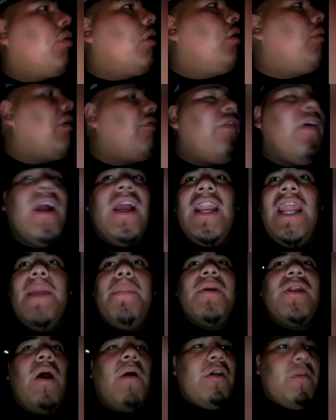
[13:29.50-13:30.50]
Oh, my fucking neighbors
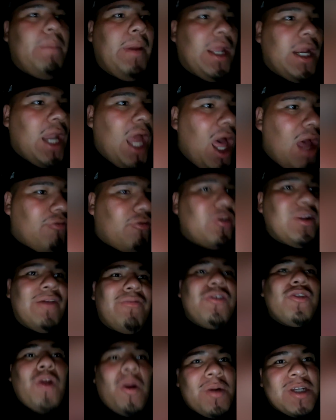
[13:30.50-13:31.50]
are always being loud, fool. Them
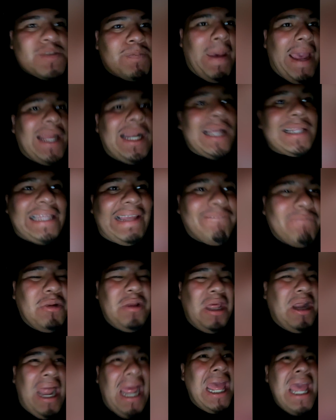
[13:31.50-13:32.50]
fools don't respect nothing, fool. They
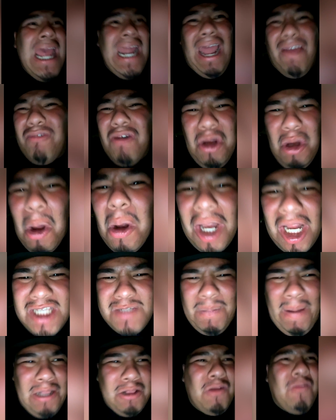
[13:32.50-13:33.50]
not, like, fool, no
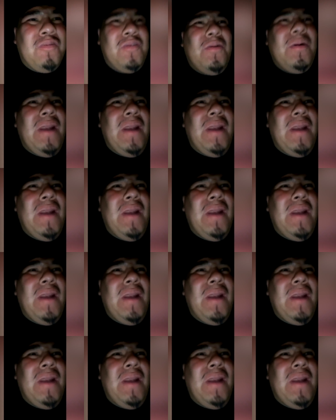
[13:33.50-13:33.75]
respect, though, fool.